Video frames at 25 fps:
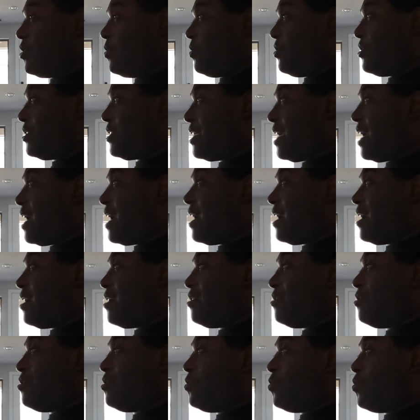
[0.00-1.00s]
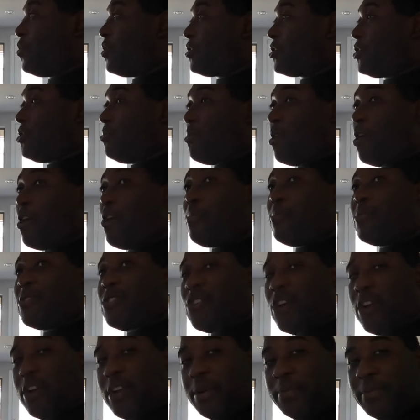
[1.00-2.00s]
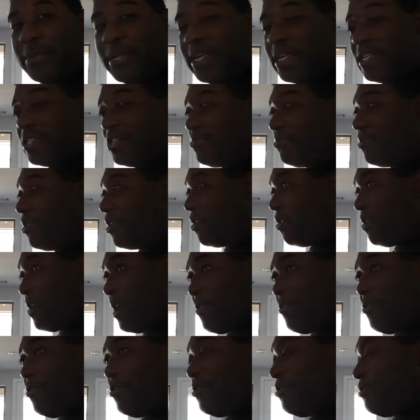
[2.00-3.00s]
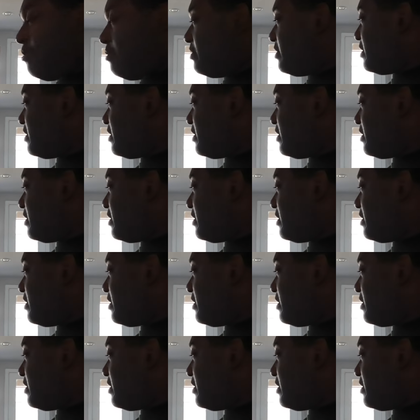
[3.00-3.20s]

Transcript: let's see how it works tomorrow. I'm going to start it up again tomorrow afternoon.